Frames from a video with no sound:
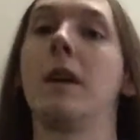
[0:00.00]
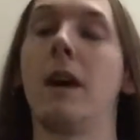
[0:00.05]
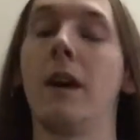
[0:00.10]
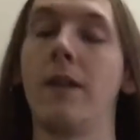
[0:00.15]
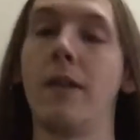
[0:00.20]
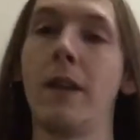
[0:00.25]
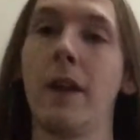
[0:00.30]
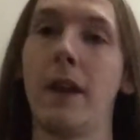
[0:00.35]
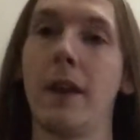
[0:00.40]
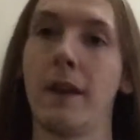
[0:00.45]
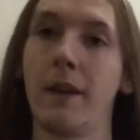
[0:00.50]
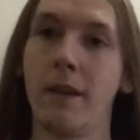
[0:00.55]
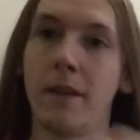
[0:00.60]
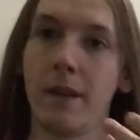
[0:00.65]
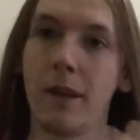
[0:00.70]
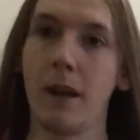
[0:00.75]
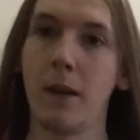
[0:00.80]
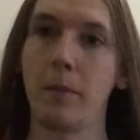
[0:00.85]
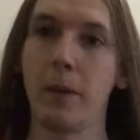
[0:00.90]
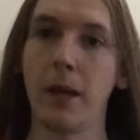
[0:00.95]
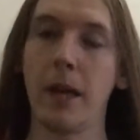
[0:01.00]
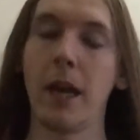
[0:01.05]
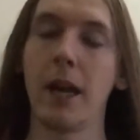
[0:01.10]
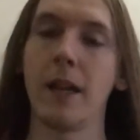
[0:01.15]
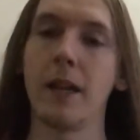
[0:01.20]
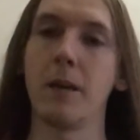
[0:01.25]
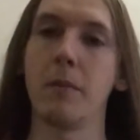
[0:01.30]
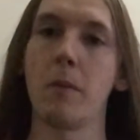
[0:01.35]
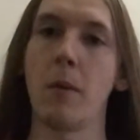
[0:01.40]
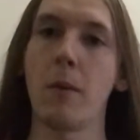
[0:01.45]
and then I'll be
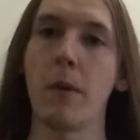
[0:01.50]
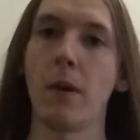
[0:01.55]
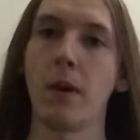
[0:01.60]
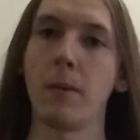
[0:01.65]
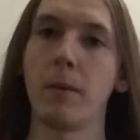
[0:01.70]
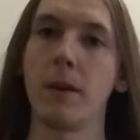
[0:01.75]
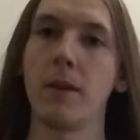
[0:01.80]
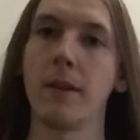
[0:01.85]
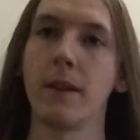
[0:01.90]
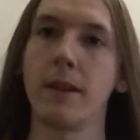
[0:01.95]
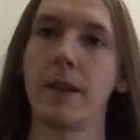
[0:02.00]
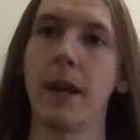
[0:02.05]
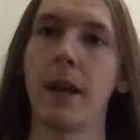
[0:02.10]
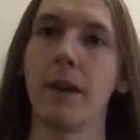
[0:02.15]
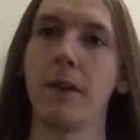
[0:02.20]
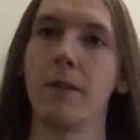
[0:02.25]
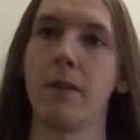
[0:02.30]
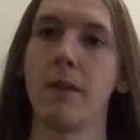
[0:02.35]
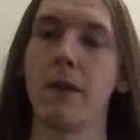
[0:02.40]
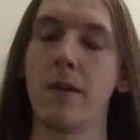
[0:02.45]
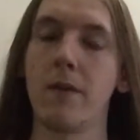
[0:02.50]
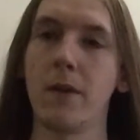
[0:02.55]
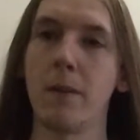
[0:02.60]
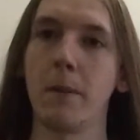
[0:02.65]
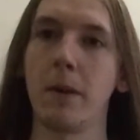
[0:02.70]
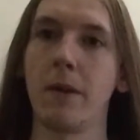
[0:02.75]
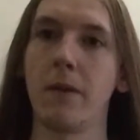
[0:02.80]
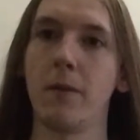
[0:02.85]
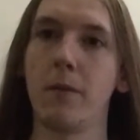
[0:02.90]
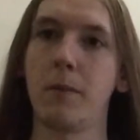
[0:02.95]
getting them around about the tenth of every
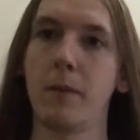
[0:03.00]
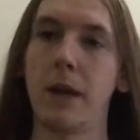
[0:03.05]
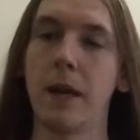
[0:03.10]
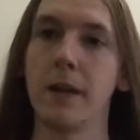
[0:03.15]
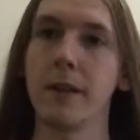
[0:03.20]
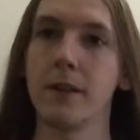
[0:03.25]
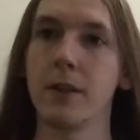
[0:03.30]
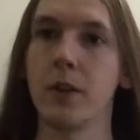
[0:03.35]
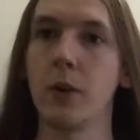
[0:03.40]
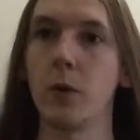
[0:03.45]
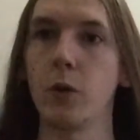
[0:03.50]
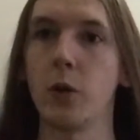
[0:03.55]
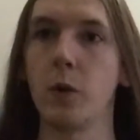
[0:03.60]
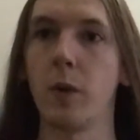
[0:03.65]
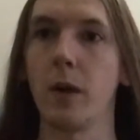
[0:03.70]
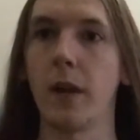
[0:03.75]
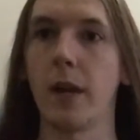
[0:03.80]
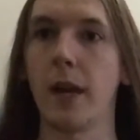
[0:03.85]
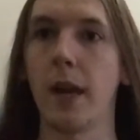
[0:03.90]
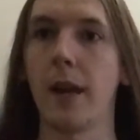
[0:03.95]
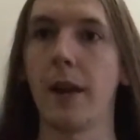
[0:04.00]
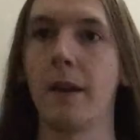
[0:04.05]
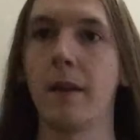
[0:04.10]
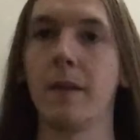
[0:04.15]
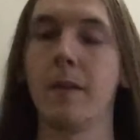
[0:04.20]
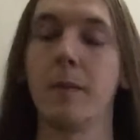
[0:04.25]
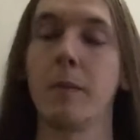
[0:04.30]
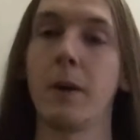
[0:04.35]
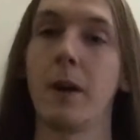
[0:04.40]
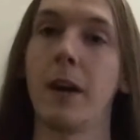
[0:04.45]
month as usual again,
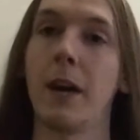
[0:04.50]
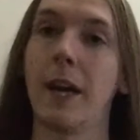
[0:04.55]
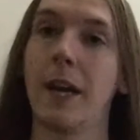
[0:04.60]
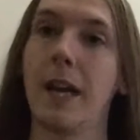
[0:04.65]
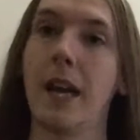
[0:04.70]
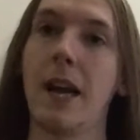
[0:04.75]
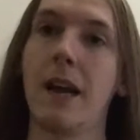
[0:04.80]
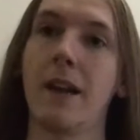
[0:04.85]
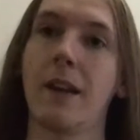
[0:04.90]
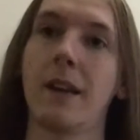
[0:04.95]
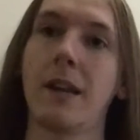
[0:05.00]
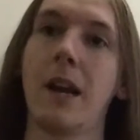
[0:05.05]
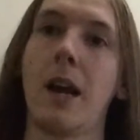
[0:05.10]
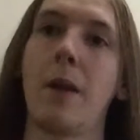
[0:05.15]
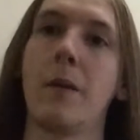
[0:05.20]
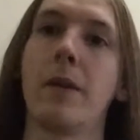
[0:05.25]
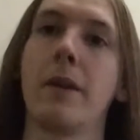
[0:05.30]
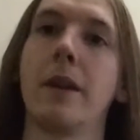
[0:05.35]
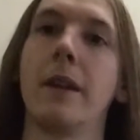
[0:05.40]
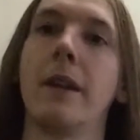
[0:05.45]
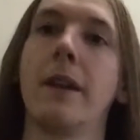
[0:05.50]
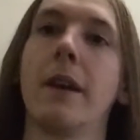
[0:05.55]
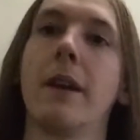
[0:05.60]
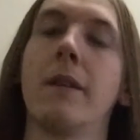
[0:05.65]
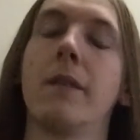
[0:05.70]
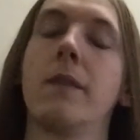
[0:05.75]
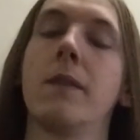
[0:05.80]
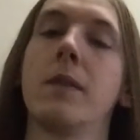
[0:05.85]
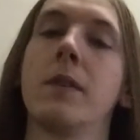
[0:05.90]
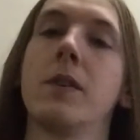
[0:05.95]
but I can't guarantee
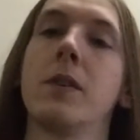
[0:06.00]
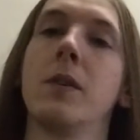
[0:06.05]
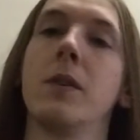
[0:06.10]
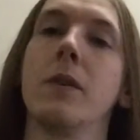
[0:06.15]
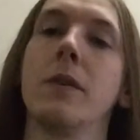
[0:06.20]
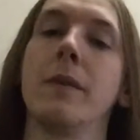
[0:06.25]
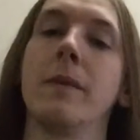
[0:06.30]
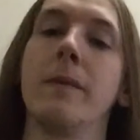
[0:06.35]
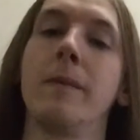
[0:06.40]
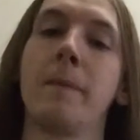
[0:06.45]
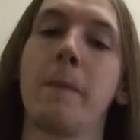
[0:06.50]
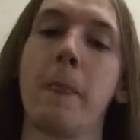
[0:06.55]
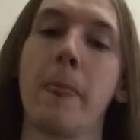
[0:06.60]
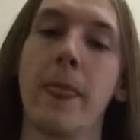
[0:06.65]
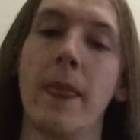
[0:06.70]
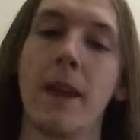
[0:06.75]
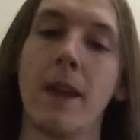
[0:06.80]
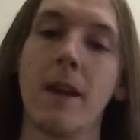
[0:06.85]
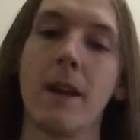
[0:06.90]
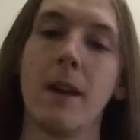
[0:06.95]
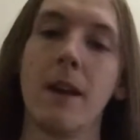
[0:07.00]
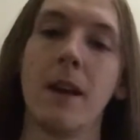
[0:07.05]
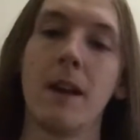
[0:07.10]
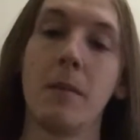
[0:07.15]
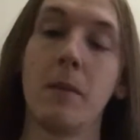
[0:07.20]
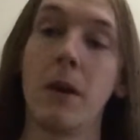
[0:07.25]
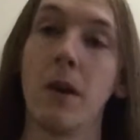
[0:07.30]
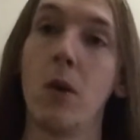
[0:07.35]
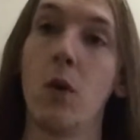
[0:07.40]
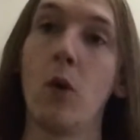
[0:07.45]
that for certain.
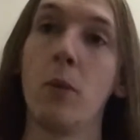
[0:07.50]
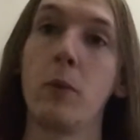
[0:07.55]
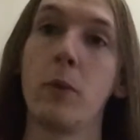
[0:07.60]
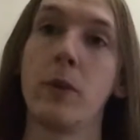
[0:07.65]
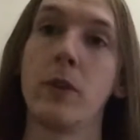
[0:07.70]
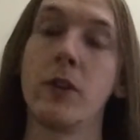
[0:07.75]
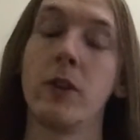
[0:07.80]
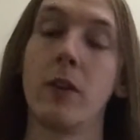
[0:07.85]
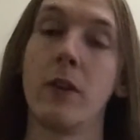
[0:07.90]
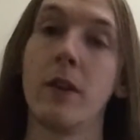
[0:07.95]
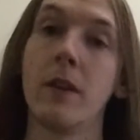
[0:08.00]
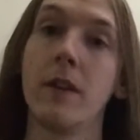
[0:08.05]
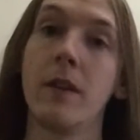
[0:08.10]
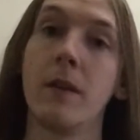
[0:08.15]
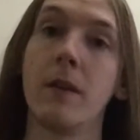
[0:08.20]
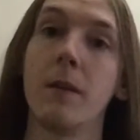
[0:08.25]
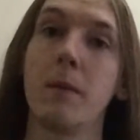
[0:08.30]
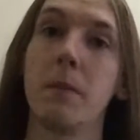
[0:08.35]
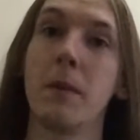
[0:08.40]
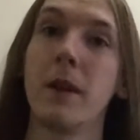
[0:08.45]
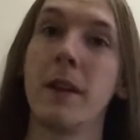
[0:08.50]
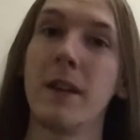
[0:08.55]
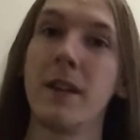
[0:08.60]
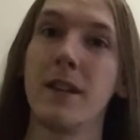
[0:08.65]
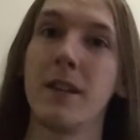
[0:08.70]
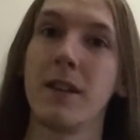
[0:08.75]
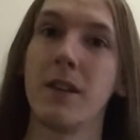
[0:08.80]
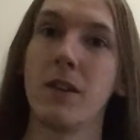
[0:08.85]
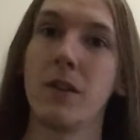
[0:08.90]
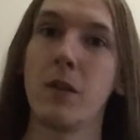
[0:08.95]
But I hope you enjoyed.
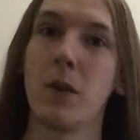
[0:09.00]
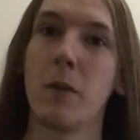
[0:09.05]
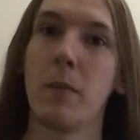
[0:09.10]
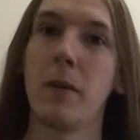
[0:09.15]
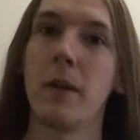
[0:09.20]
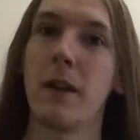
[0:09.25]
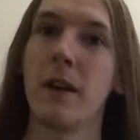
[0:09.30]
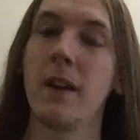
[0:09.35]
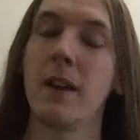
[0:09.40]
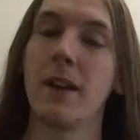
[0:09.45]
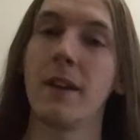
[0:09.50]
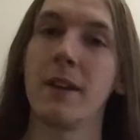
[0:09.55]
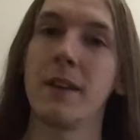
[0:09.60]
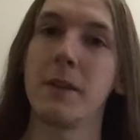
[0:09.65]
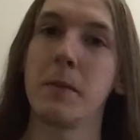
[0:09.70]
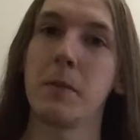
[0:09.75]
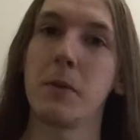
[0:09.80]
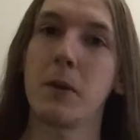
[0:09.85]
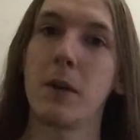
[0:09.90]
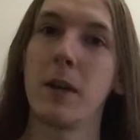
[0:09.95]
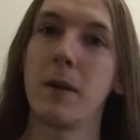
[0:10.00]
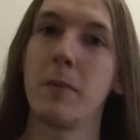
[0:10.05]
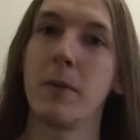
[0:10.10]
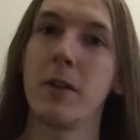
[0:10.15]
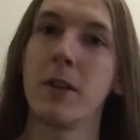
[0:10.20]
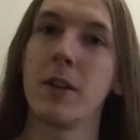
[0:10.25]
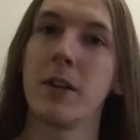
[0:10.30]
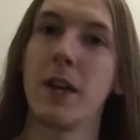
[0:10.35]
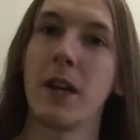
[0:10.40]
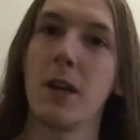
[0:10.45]
Please drop a like and subscribe
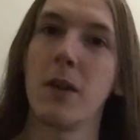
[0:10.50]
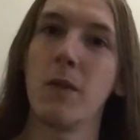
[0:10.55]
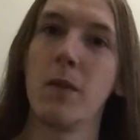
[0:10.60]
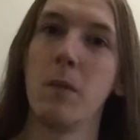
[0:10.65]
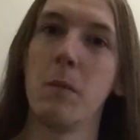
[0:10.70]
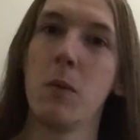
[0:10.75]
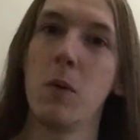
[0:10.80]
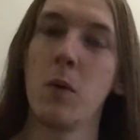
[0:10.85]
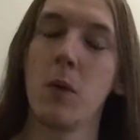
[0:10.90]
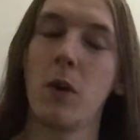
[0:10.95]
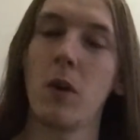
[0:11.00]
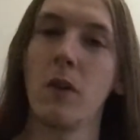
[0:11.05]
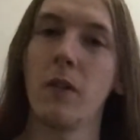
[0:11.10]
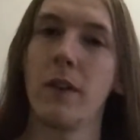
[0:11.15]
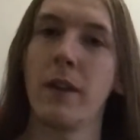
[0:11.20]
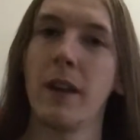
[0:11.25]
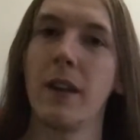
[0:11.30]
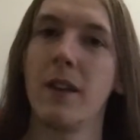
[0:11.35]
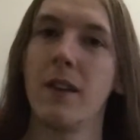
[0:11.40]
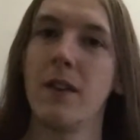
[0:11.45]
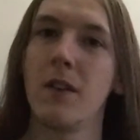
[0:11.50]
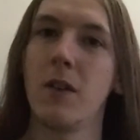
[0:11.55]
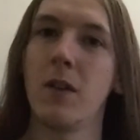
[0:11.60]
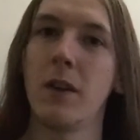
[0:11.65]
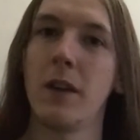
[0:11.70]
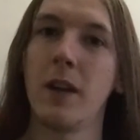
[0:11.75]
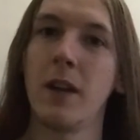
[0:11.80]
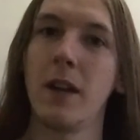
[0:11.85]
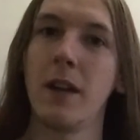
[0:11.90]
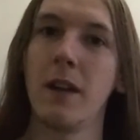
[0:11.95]
to the channel for more content
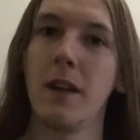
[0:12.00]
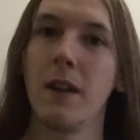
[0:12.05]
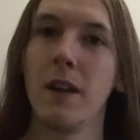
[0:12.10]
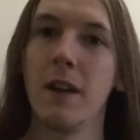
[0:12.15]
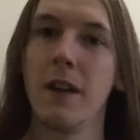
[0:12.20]
on a